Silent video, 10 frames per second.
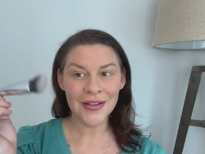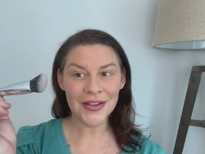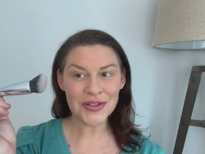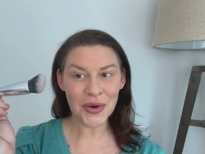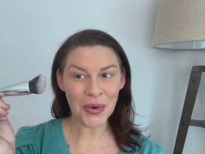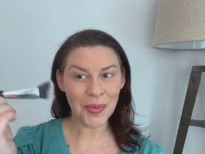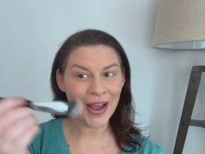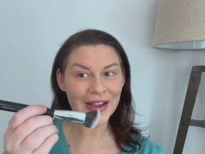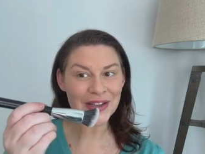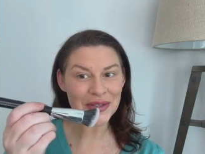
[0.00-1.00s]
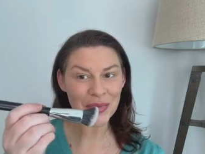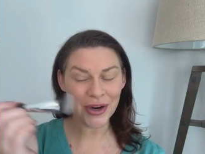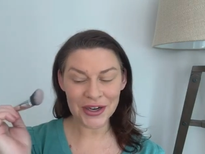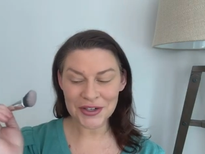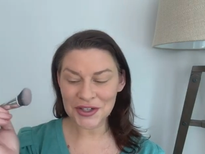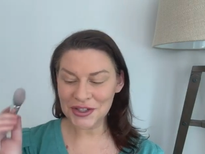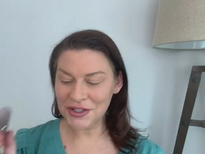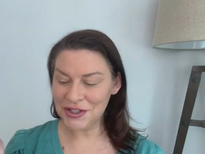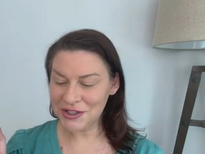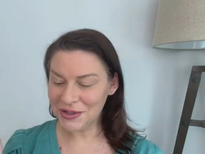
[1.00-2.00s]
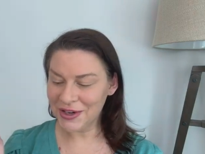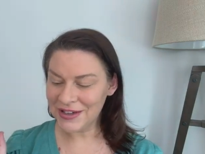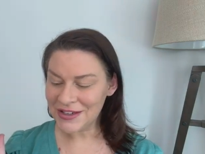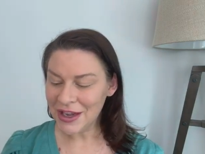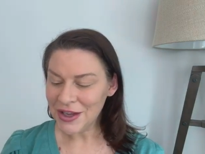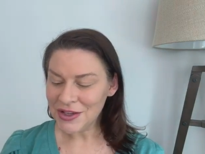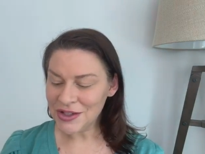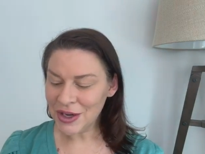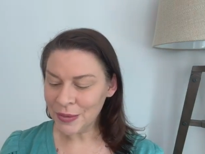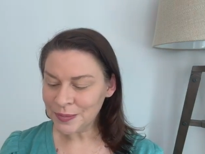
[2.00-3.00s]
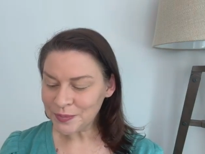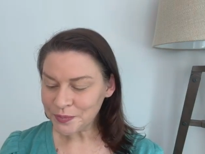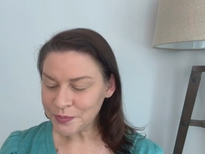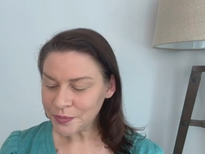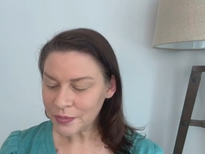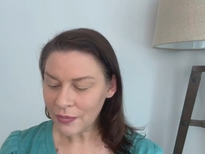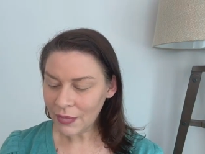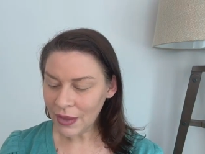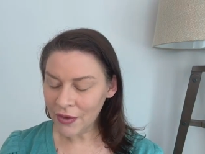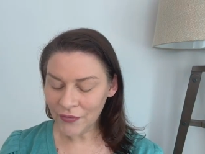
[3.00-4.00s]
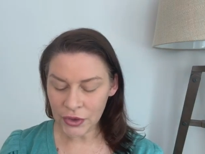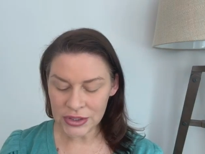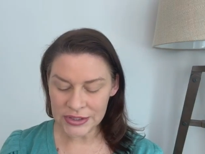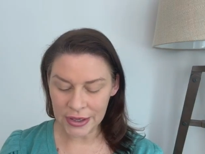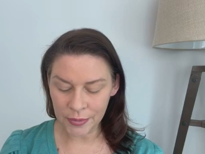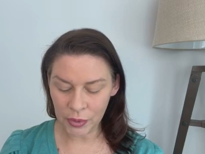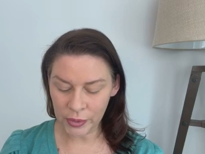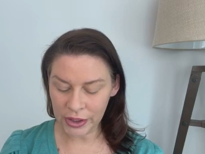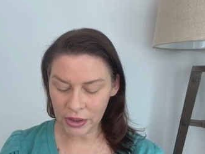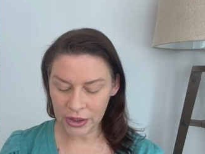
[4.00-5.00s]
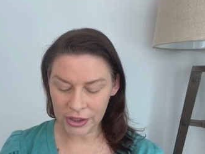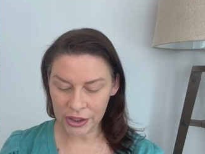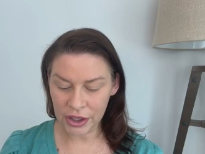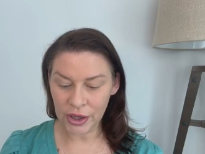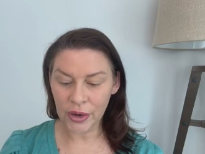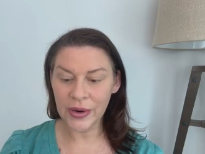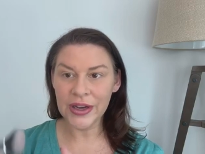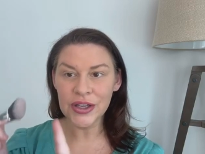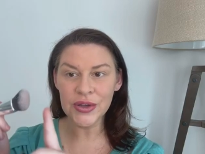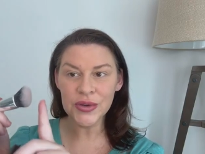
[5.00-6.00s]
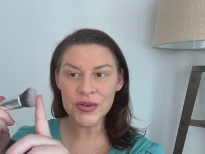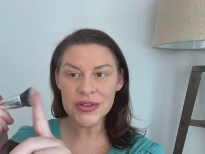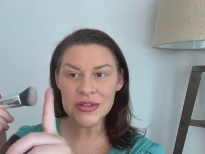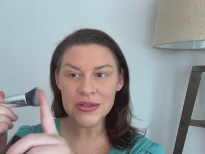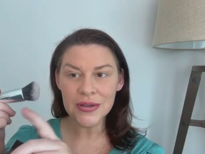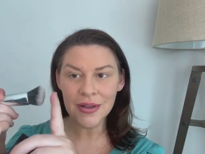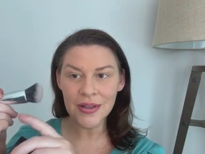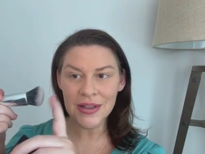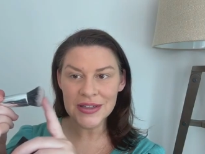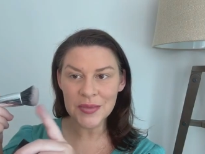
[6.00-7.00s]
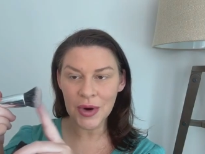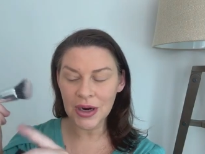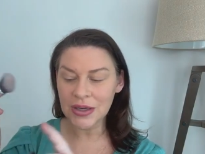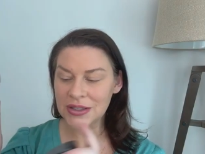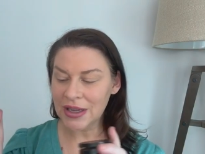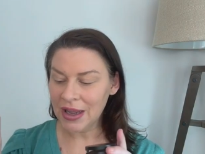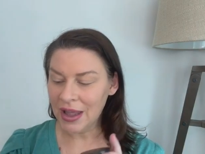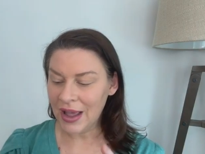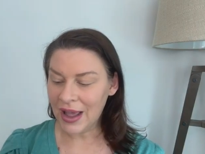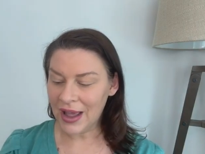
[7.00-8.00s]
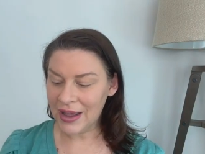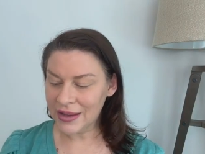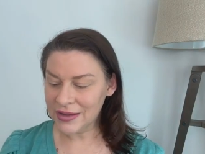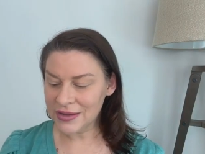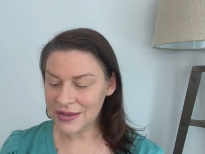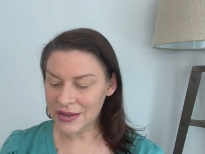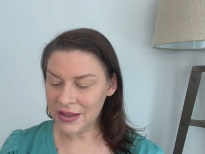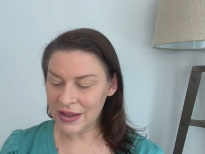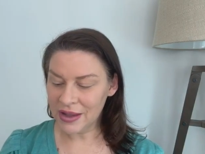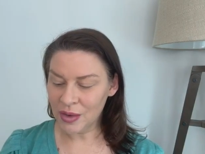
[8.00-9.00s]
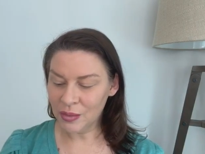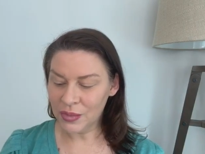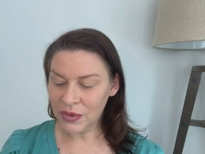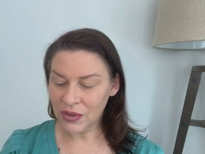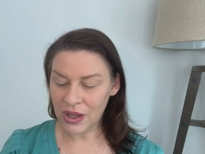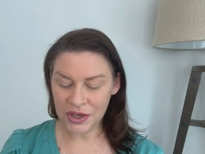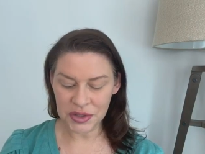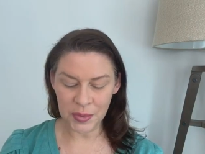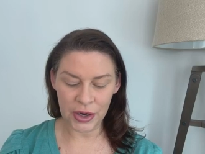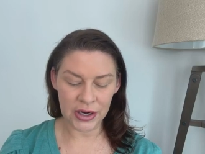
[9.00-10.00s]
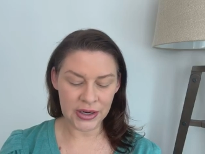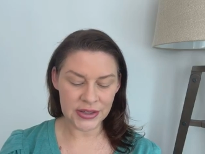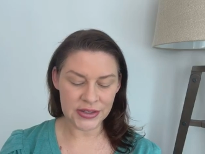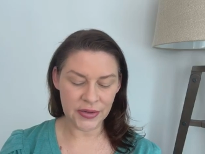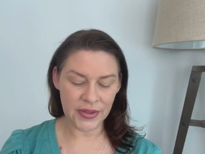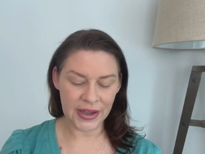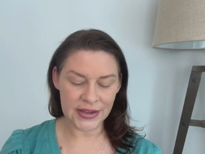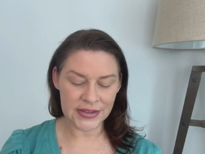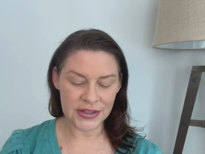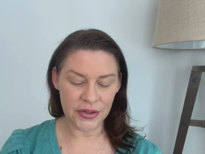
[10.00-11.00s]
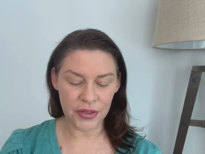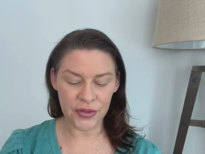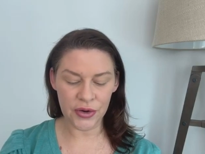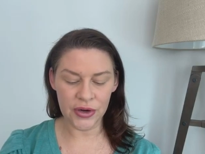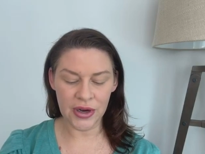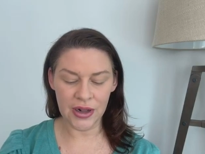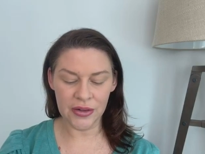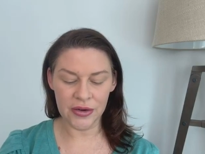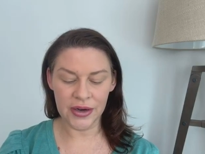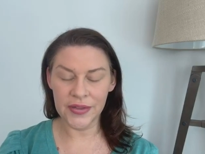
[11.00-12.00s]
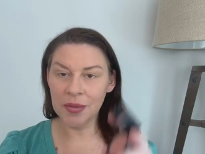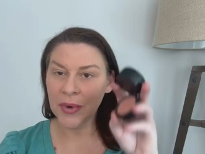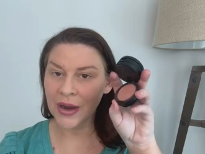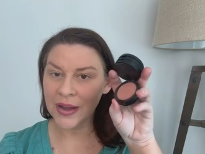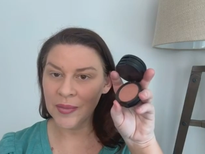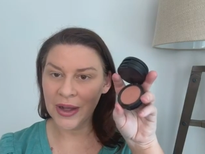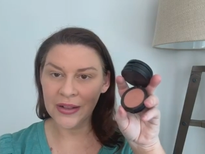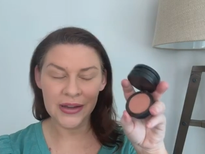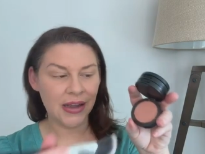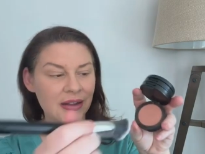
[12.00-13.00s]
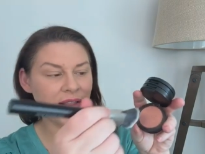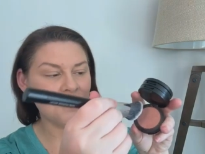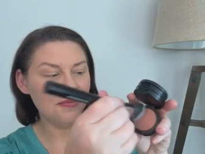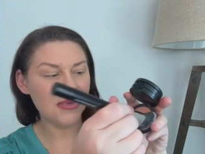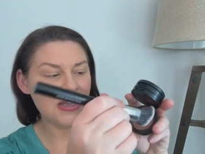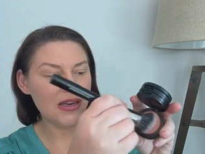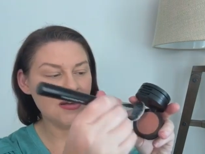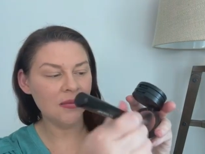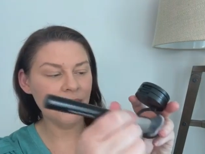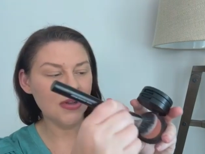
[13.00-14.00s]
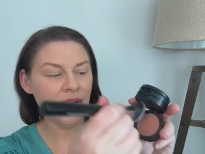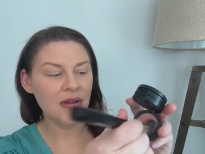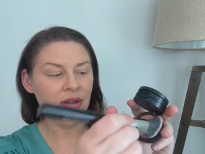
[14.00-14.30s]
the total package brush to do it. So first up, we are gonna go and use this part as the blush part. And so that is the third color in the pocket palette, kind of that medium